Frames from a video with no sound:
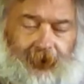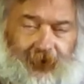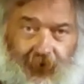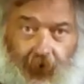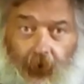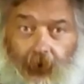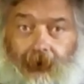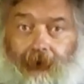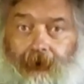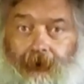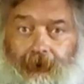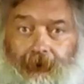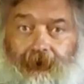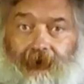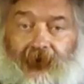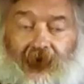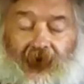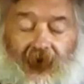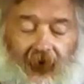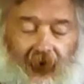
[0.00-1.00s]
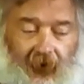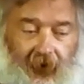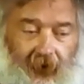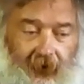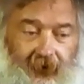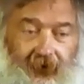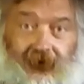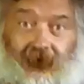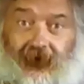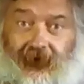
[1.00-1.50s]
So
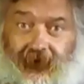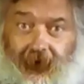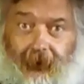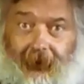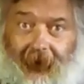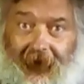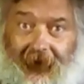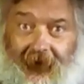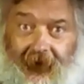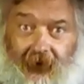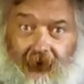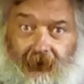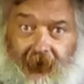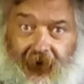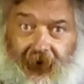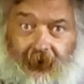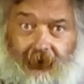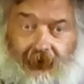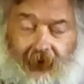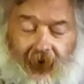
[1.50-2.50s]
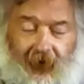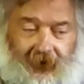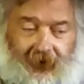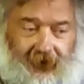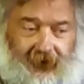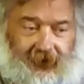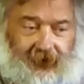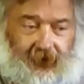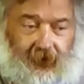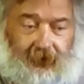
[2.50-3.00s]
just to sum that little bit up, I
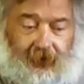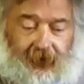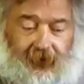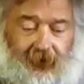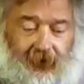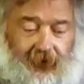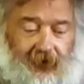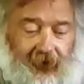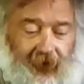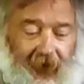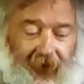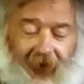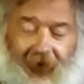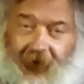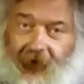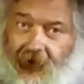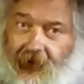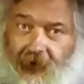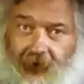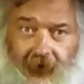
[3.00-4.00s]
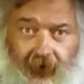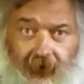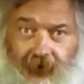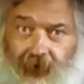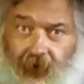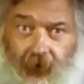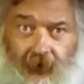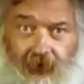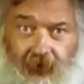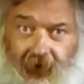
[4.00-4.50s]
discovered that A, you
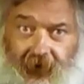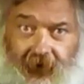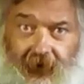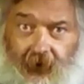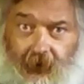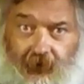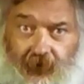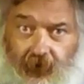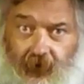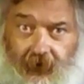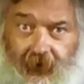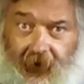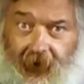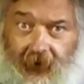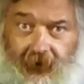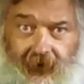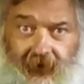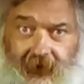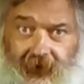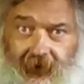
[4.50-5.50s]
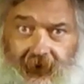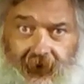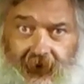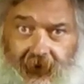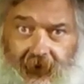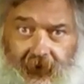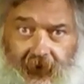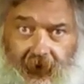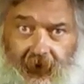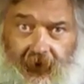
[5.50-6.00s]
don't need a proof house
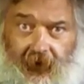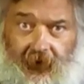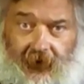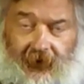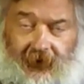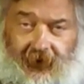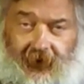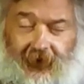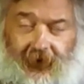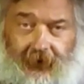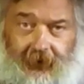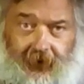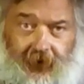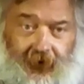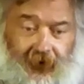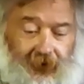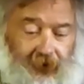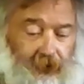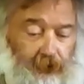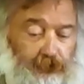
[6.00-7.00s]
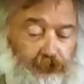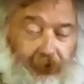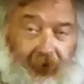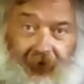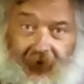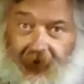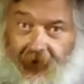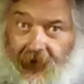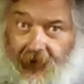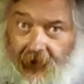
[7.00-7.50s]
certificate,
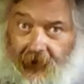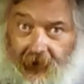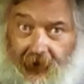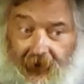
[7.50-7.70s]
B,